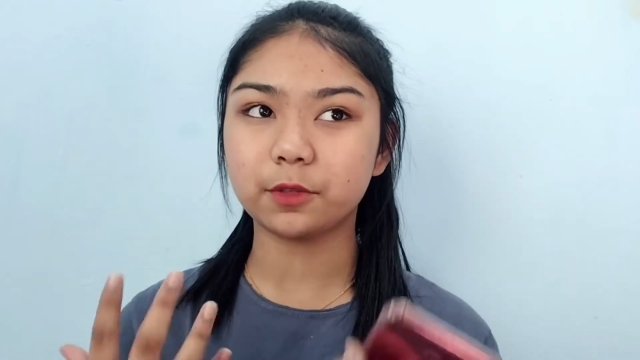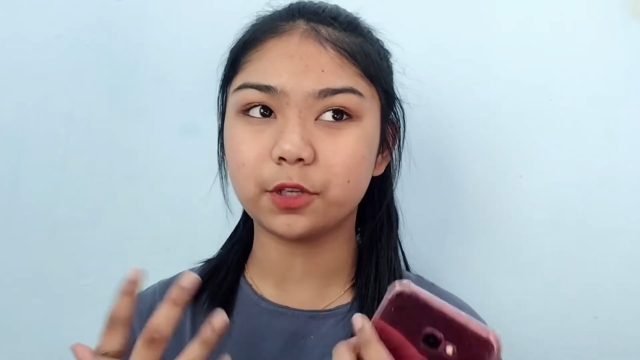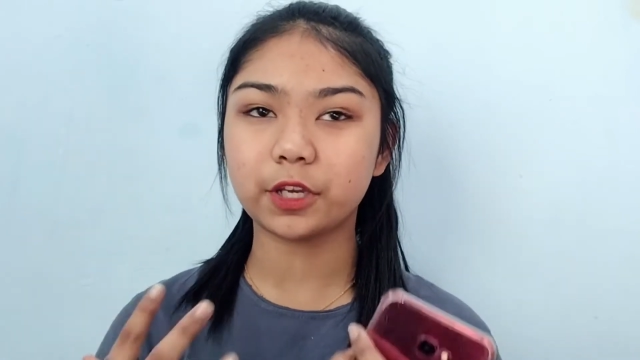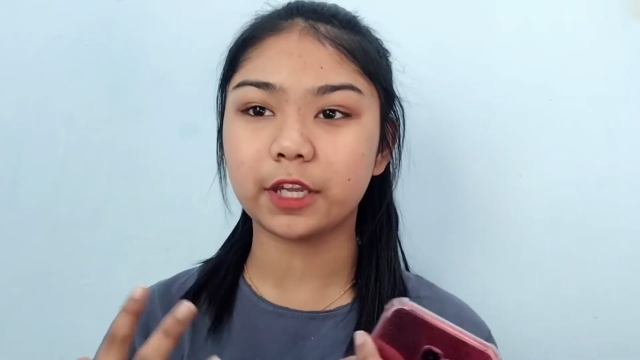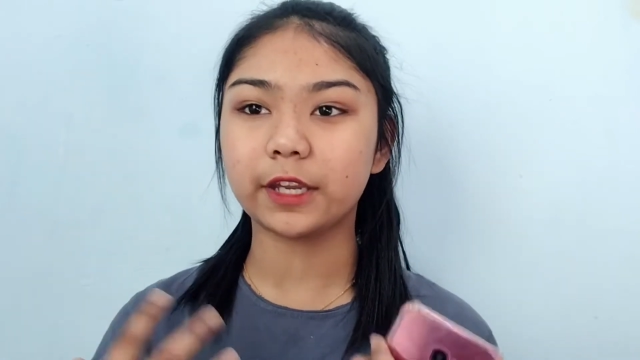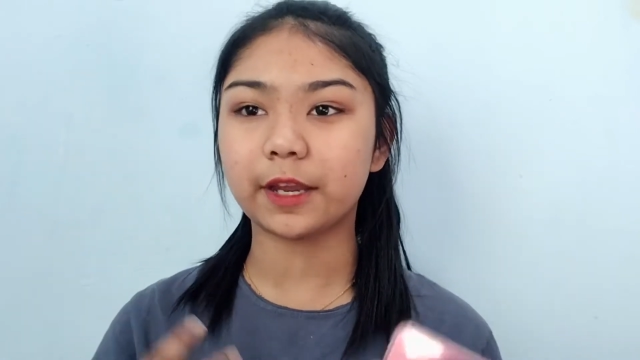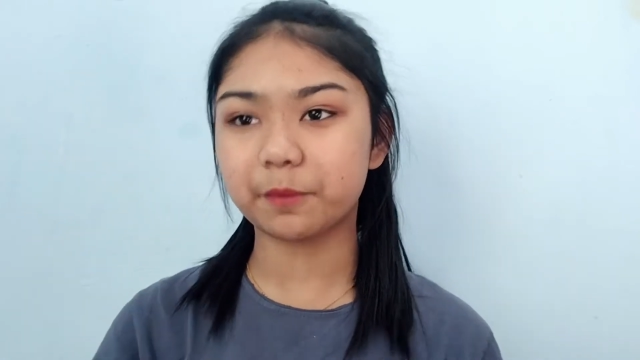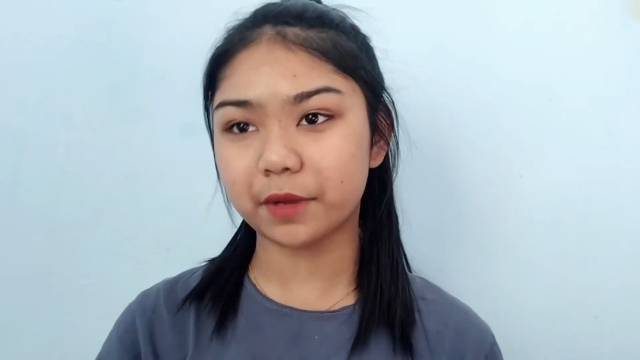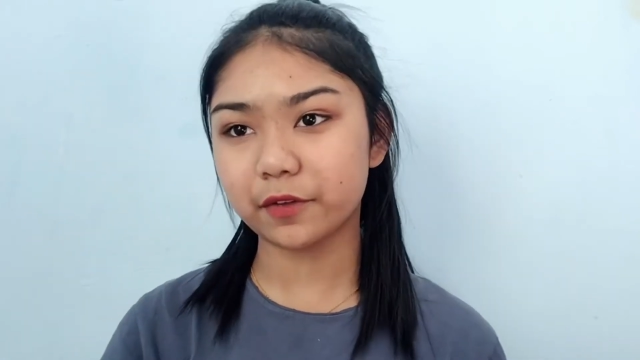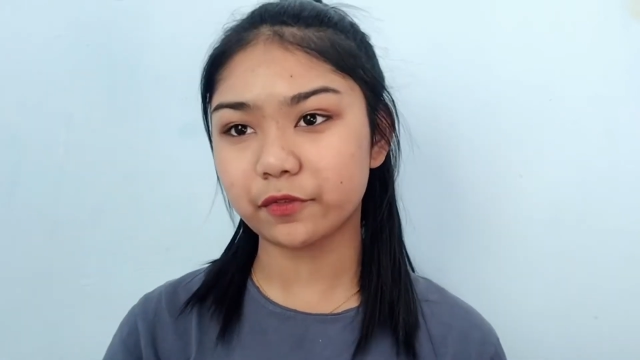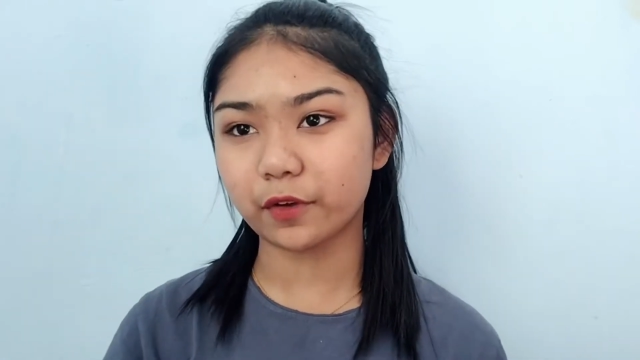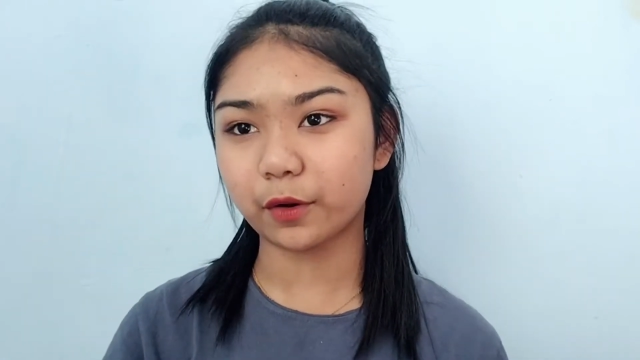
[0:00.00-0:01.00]
looking at my
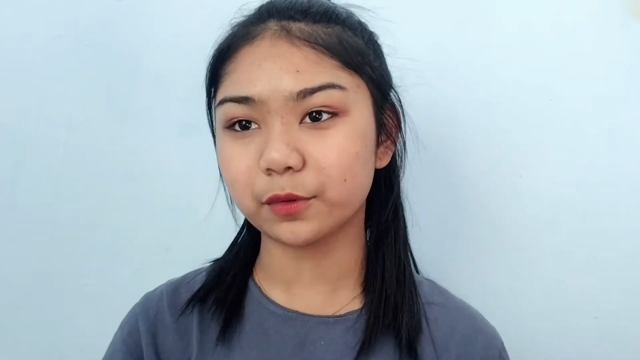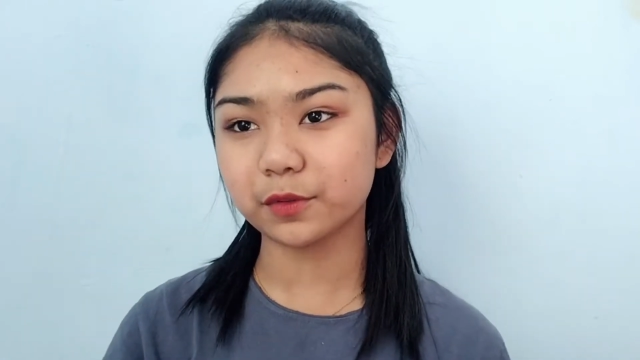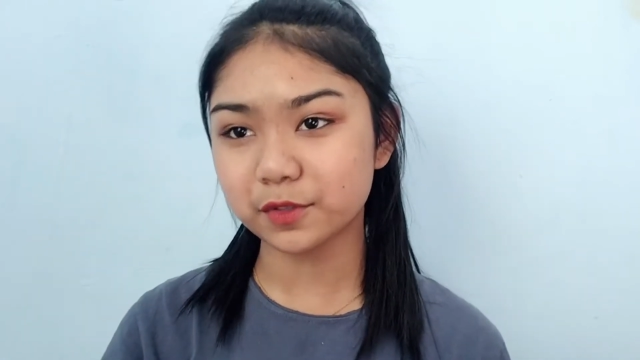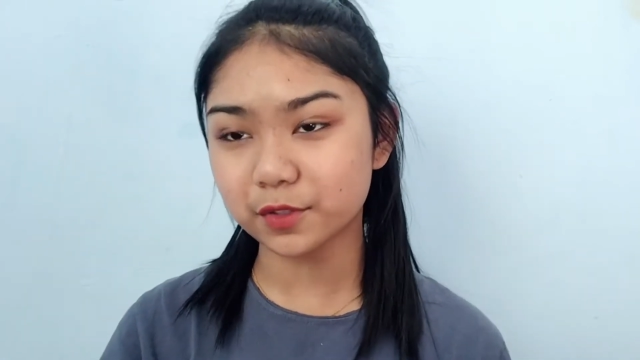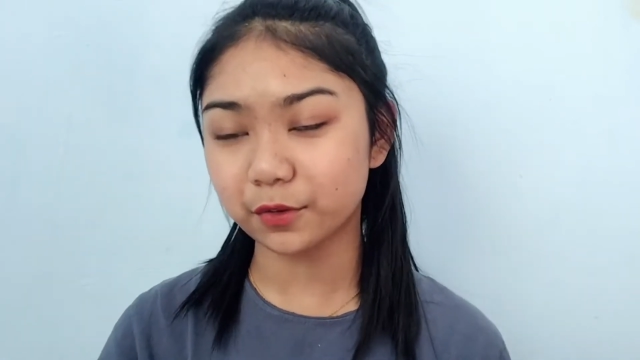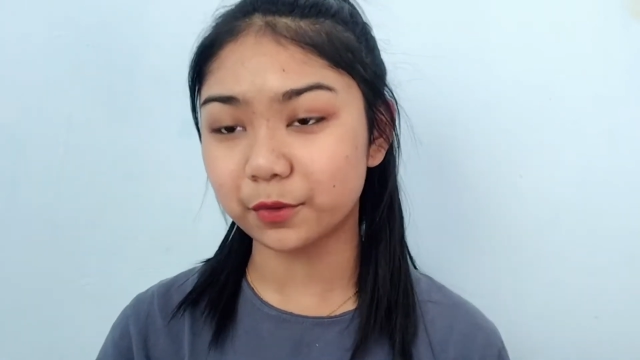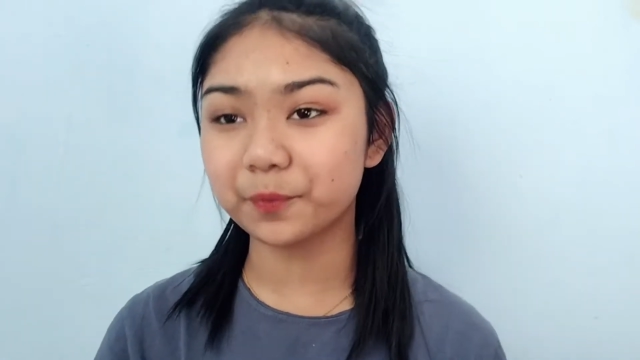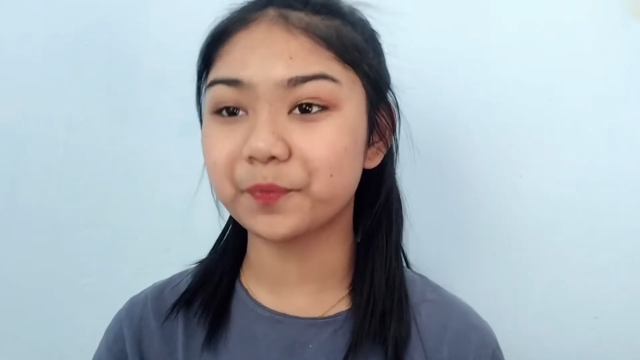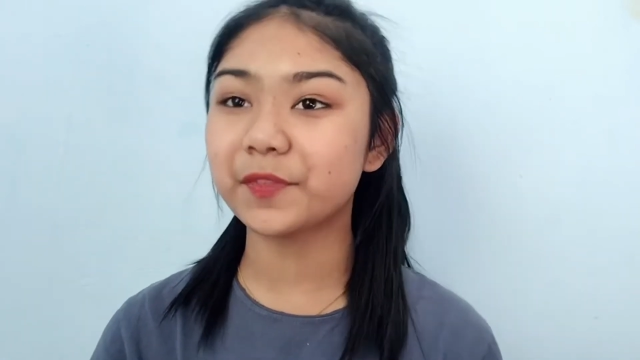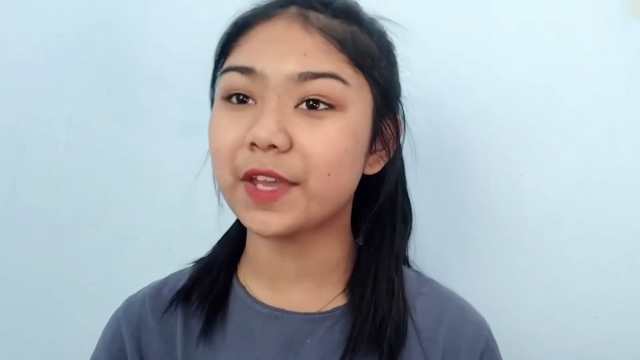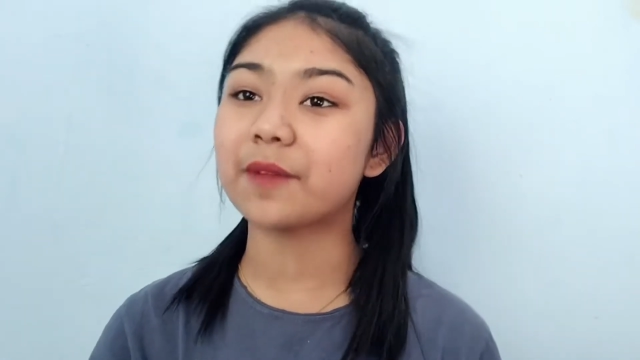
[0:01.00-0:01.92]
phone. So yeah.